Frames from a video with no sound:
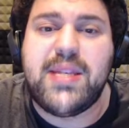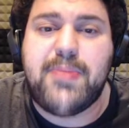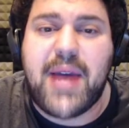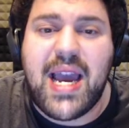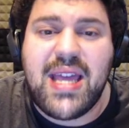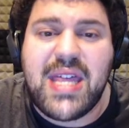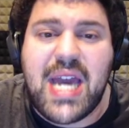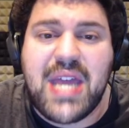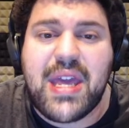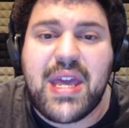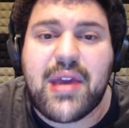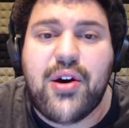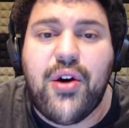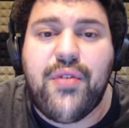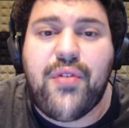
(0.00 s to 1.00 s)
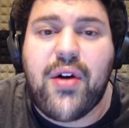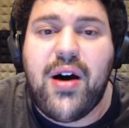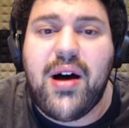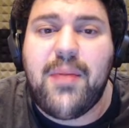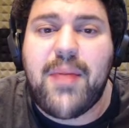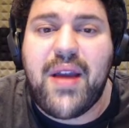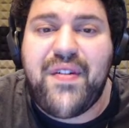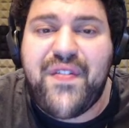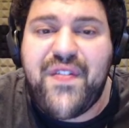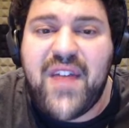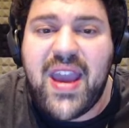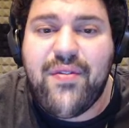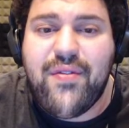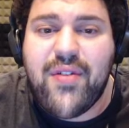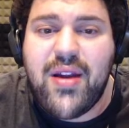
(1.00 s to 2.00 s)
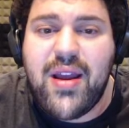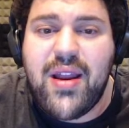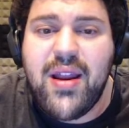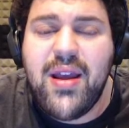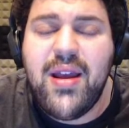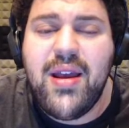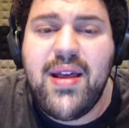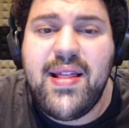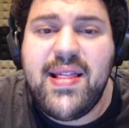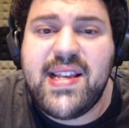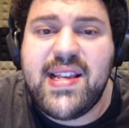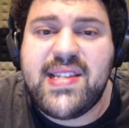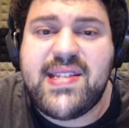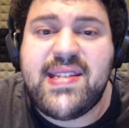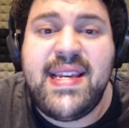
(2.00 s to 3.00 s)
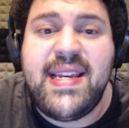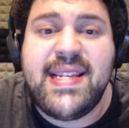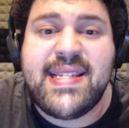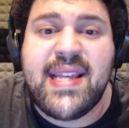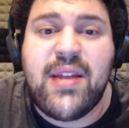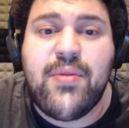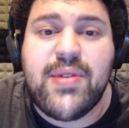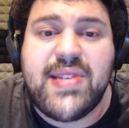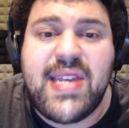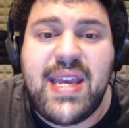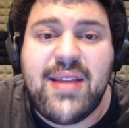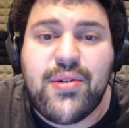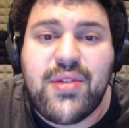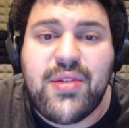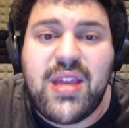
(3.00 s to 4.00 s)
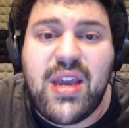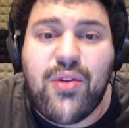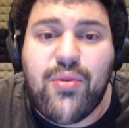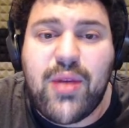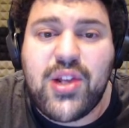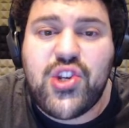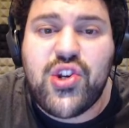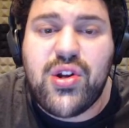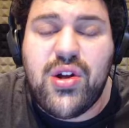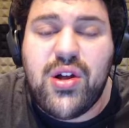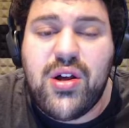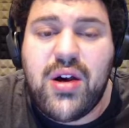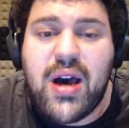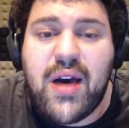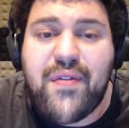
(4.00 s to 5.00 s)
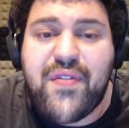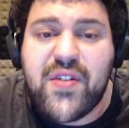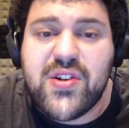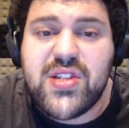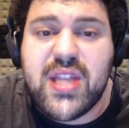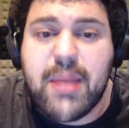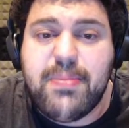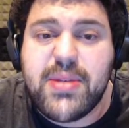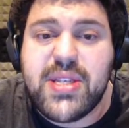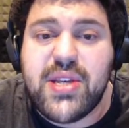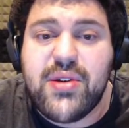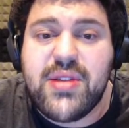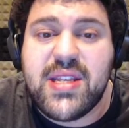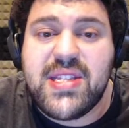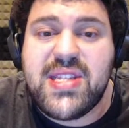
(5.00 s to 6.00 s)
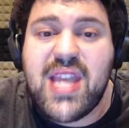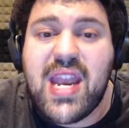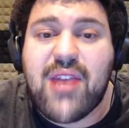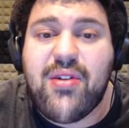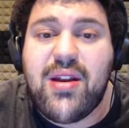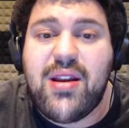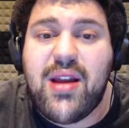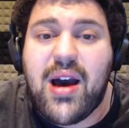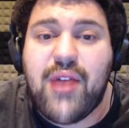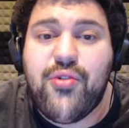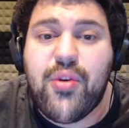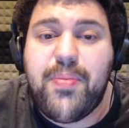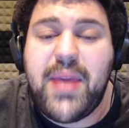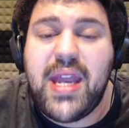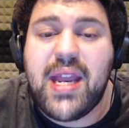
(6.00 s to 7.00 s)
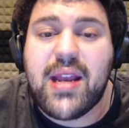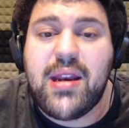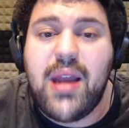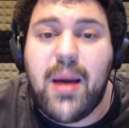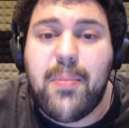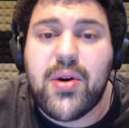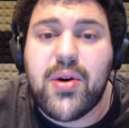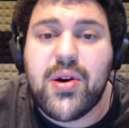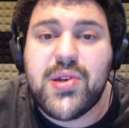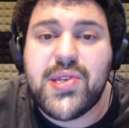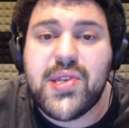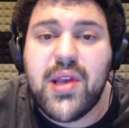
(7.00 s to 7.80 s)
But I think overall my favorite this season was either the original first episode, The Sacred Non-Repeating Numbers,